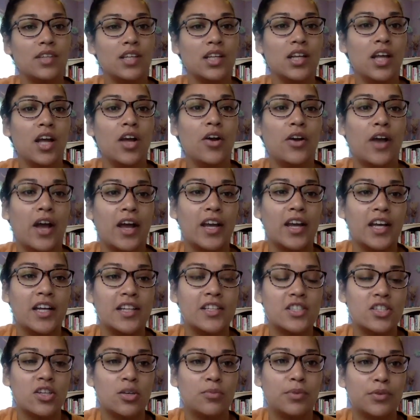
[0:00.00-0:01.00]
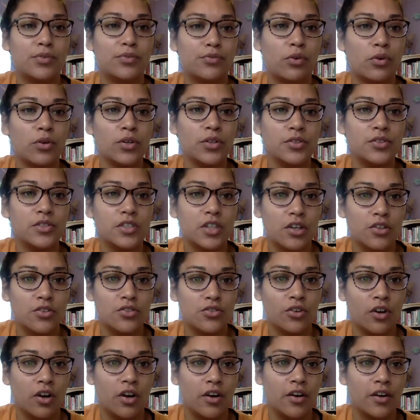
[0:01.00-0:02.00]
Okay, and so before you start
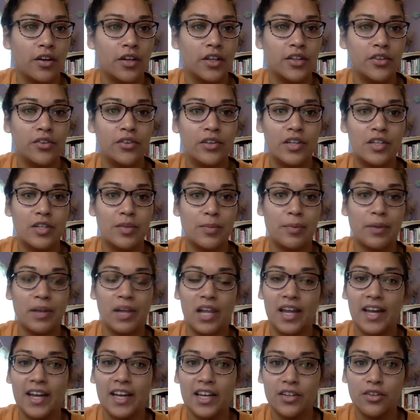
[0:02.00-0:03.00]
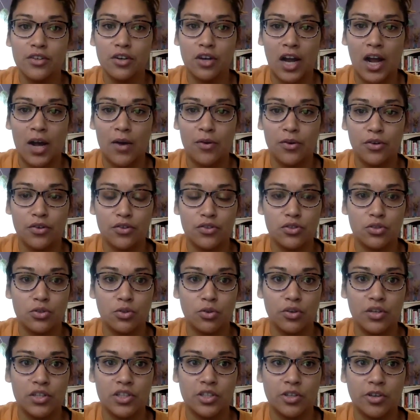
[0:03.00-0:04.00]
drawing, you need to plan how your
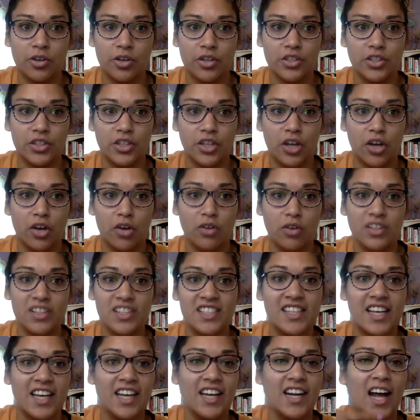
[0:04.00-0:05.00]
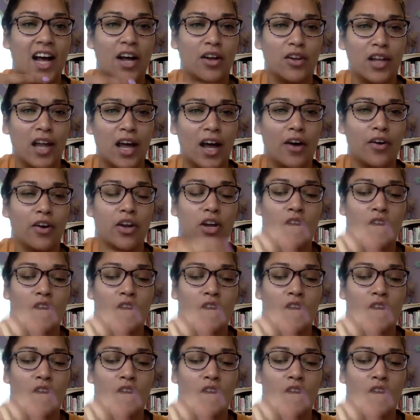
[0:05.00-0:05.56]
story is going to go. Say it out loud.